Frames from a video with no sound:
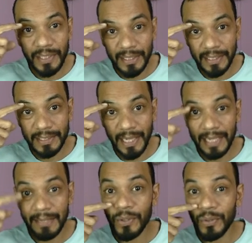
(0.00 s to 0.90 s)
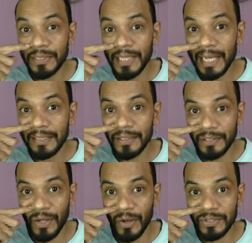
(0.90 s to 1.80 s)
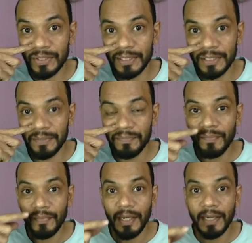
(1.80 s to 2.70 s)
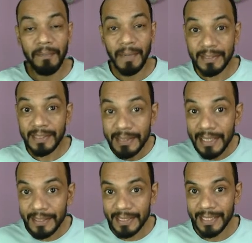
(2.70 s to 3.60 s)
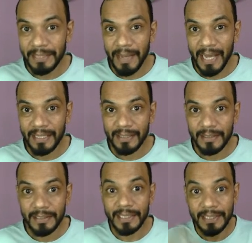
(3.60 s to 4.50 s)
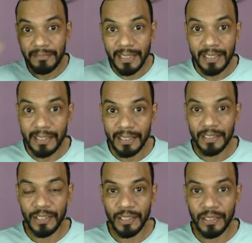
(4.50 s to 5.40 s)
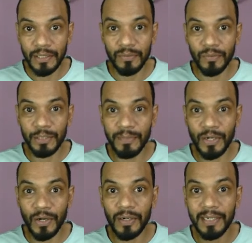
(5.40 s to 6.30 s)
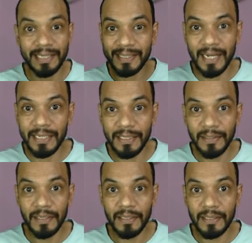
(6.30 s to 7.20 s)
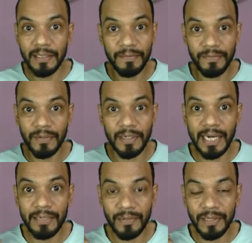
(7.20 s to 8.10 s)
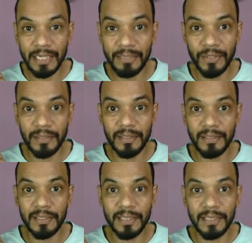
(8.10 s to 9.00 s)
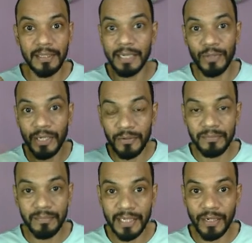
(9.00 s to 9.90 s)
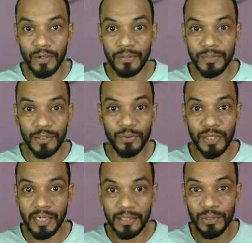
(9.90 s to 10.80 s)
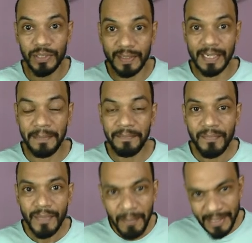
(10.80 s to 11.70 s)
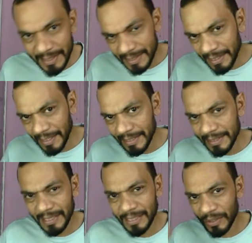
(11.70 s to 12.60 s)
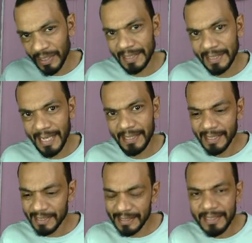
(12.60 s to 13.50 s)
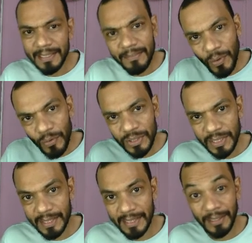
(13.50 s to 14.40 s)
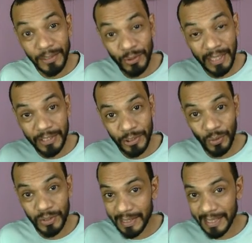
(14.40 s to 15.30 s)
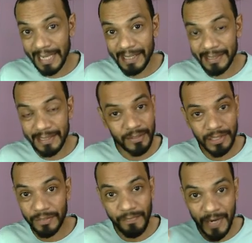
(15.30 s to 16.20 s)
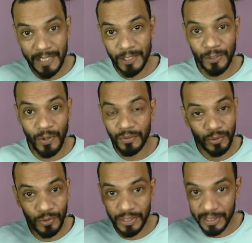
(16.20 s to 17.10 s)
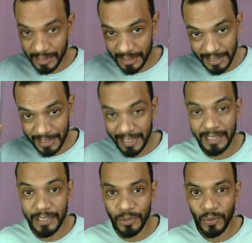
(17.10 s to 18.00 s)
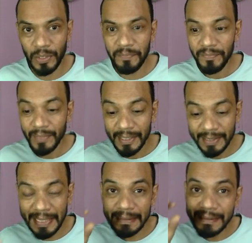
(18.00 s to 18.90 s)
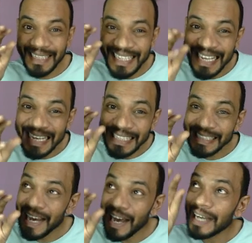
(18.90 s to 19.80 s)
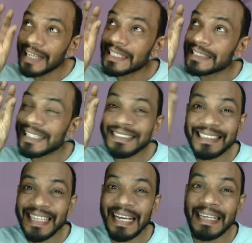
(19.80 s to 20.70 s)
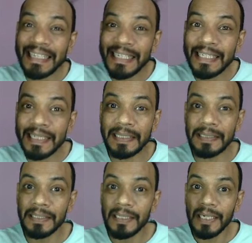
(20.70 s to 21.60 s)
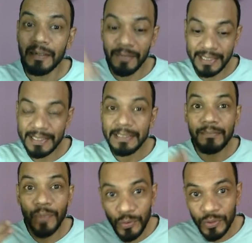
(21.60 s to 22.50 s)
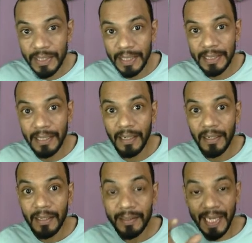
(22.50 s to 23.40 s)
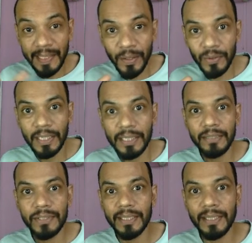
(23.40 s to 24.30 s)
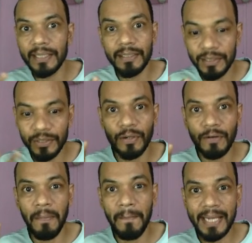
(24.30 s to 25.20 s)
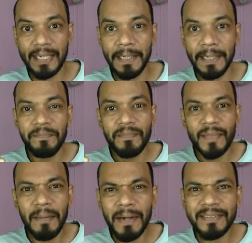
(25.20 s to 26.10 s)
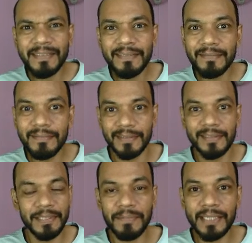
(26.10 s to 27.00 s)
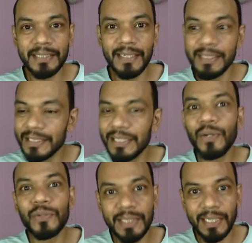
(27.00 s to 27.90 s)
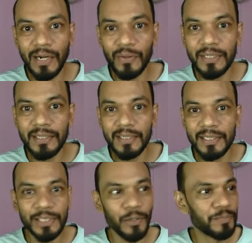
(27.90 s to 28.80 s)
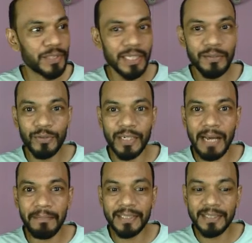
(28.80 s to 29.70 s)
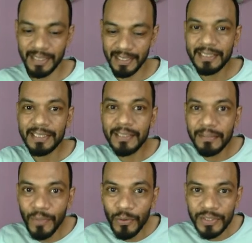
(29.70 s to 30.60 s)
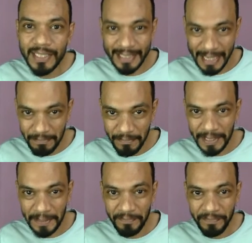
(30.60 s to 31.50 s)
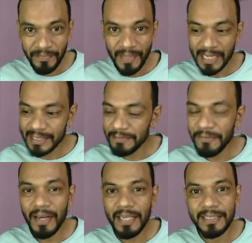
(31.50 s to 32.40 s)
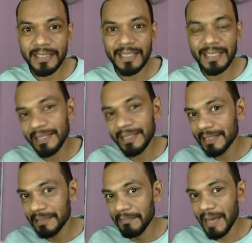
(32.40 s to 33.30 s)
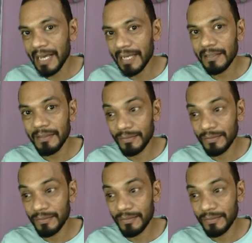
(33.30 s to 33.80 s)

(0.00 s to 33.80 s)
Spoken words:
his eyebrows and nose ridge. But this girl doesn't get panic. She doesn't make any, what you may call, a cry. If I were her, I would have made a lot of huge cry. But this girl is not like that. She removes her heel, so that shows her character. She's very strong, though she's just 10 years old. Then the naked eye is staring at her when she removes the heel. That only gives her a sort of panic. But surprisingly, she looks around. She observes what happens. She removes the debris. And she finds that this man